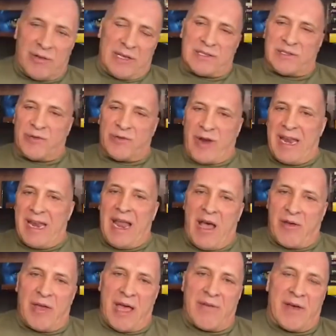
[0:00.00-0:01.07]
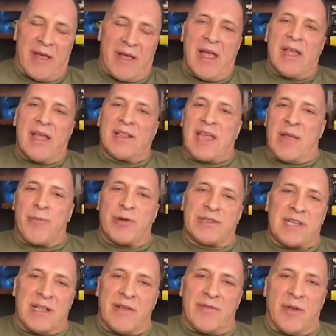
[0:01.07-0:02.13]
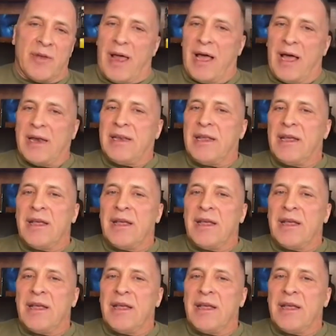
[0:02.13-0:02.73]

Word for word: to this right now, you have a 10% of your blood